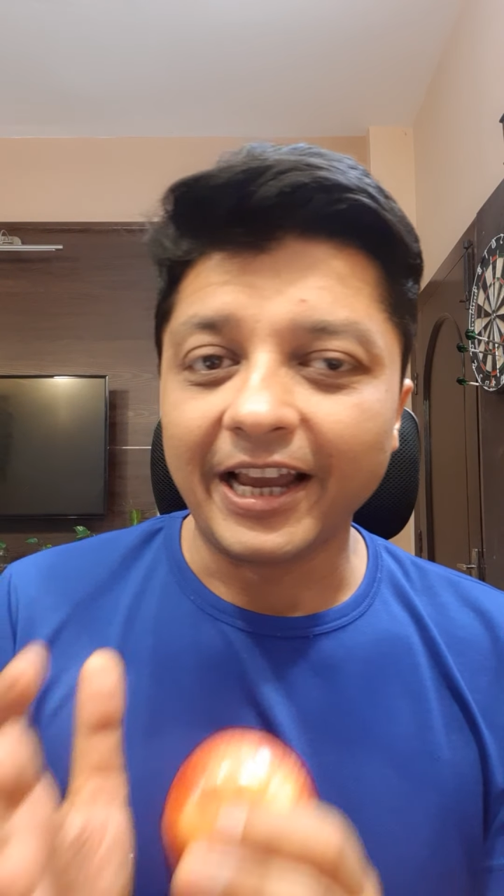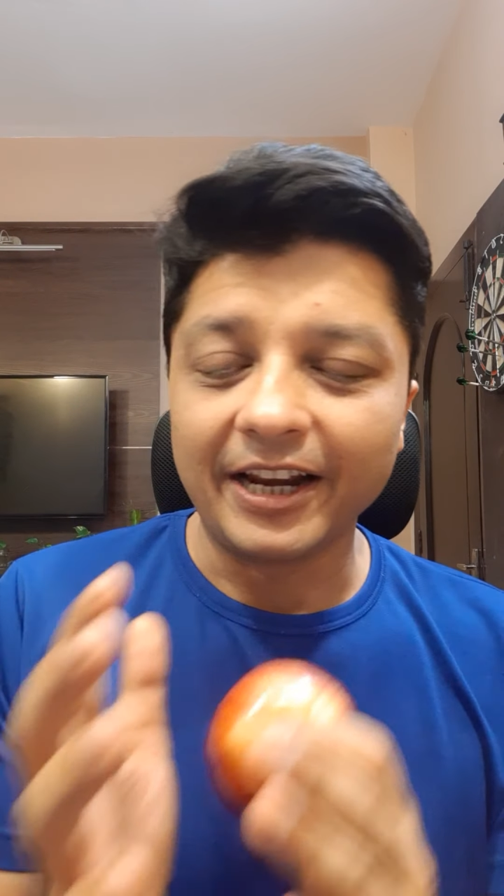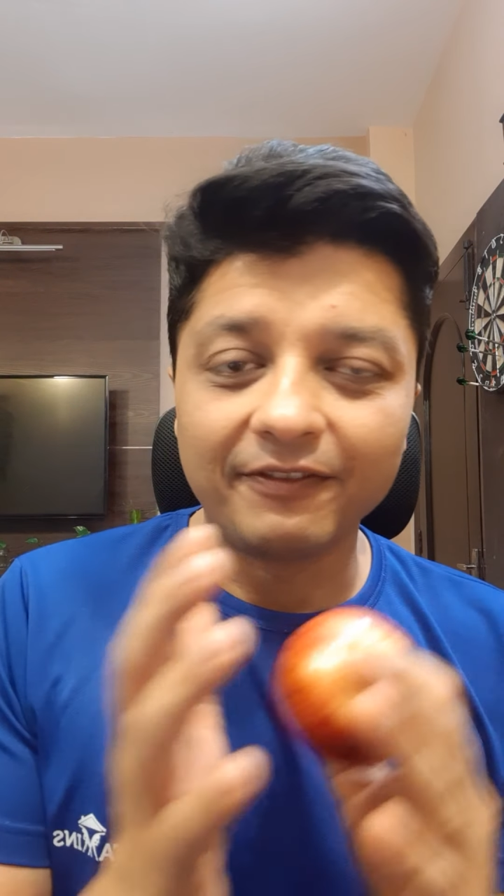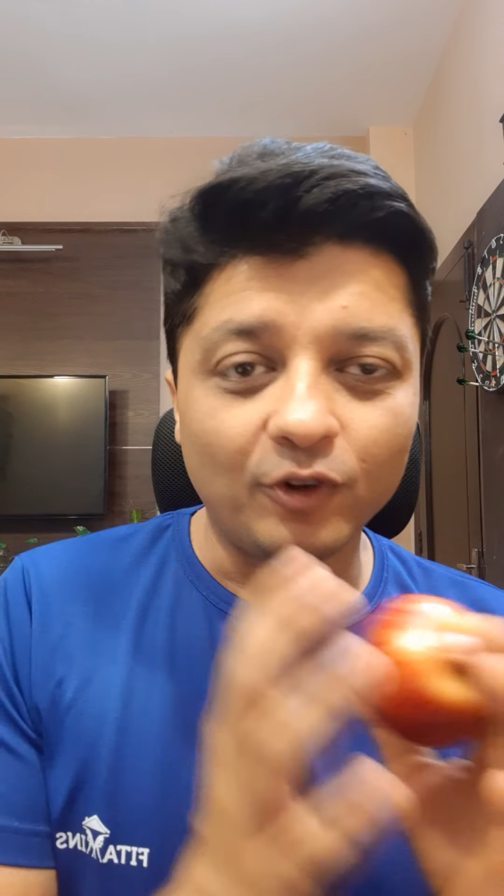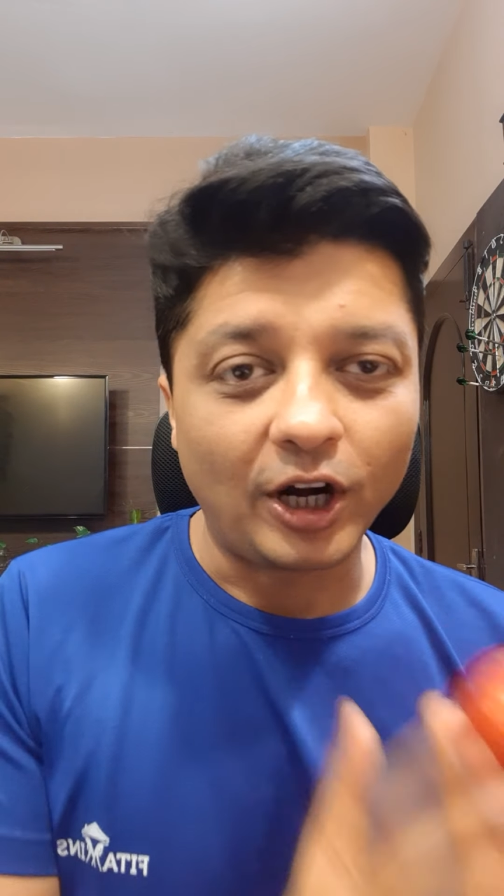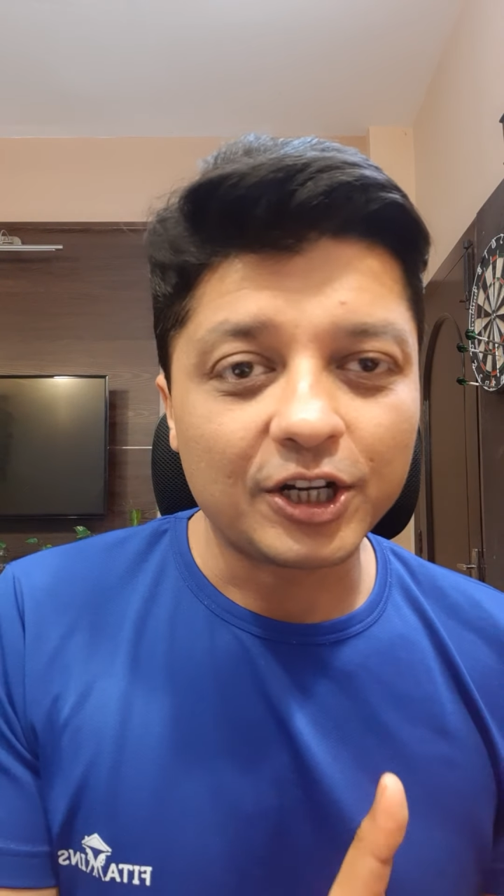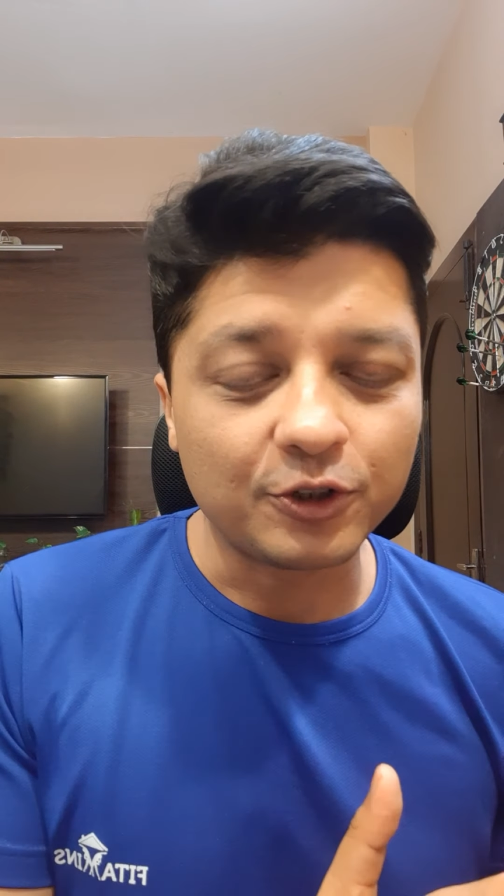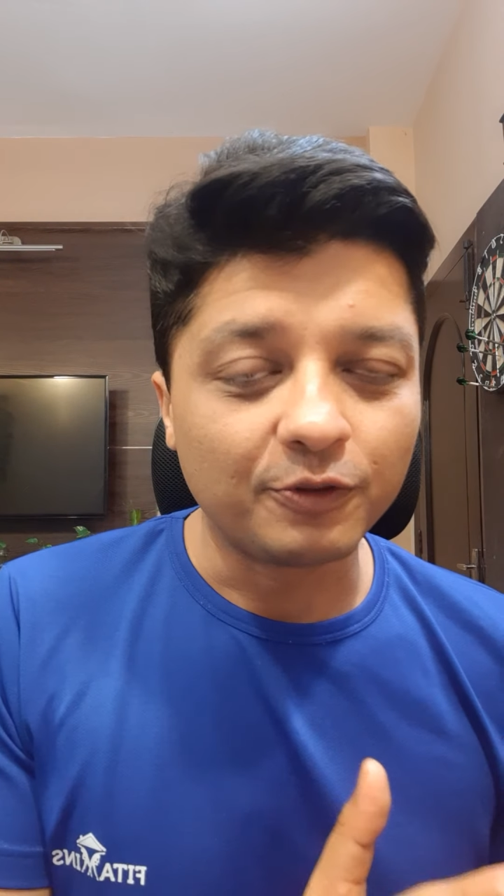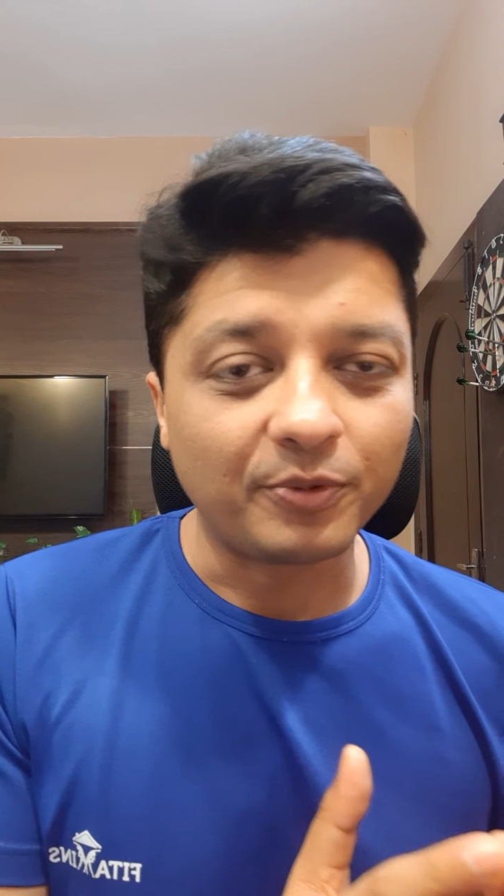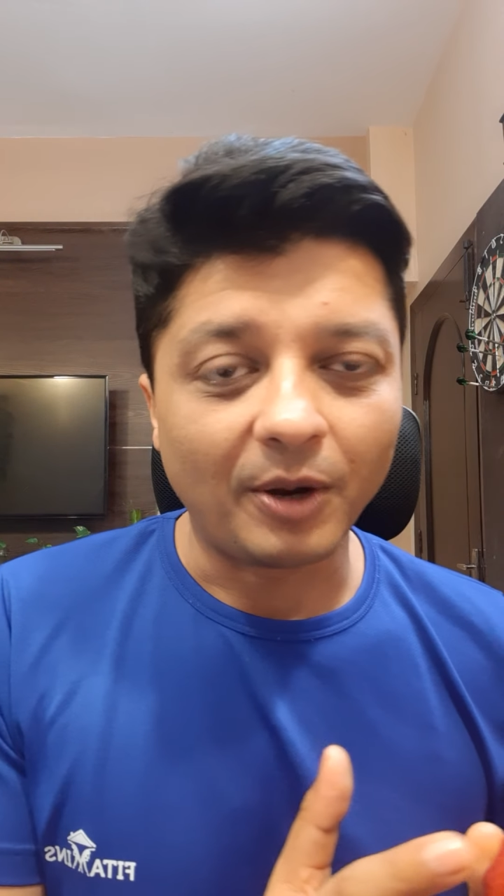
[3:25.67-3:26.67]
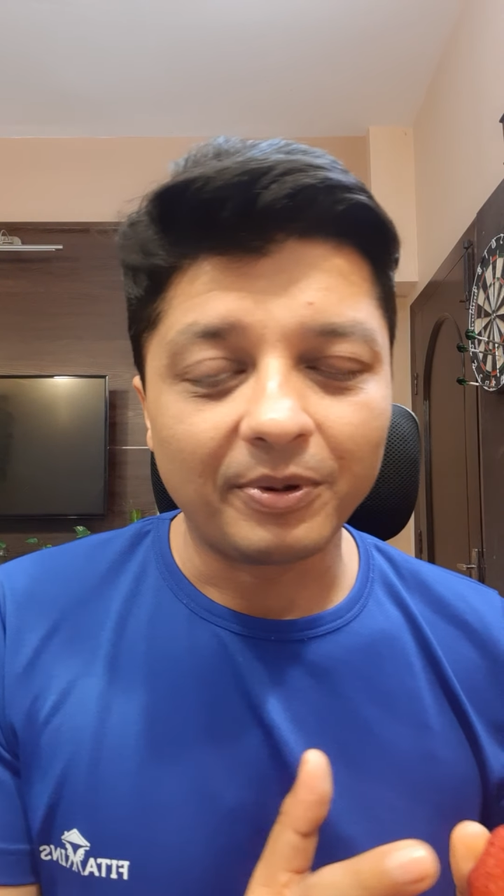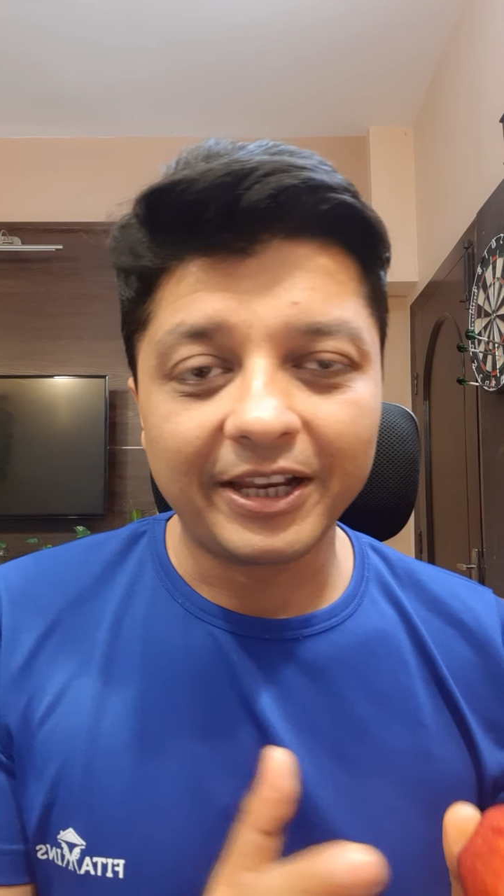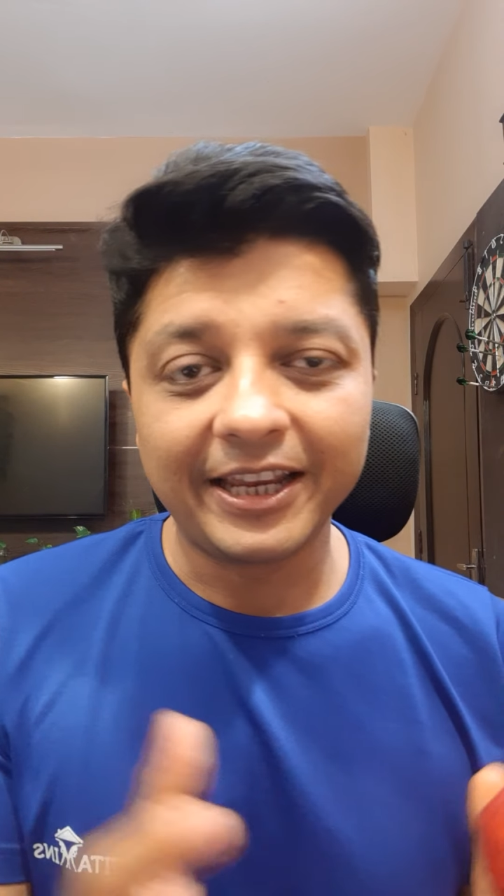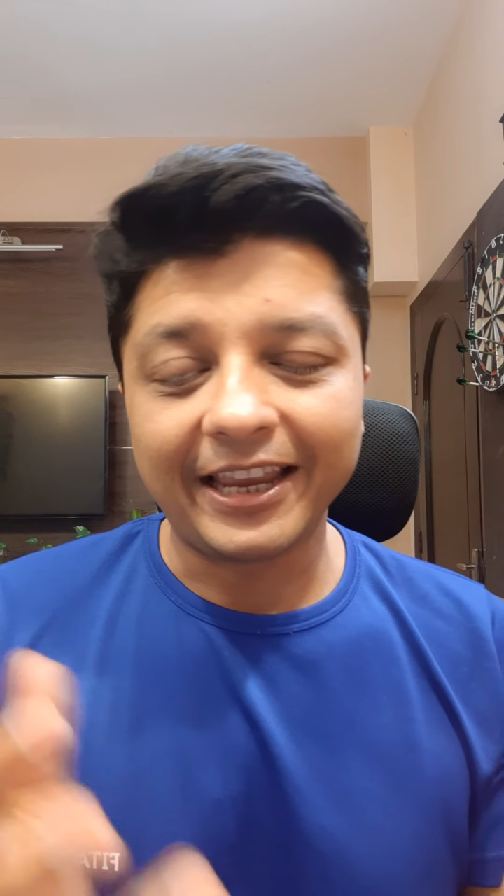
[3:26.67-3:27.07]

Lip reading: and if not chewed properly,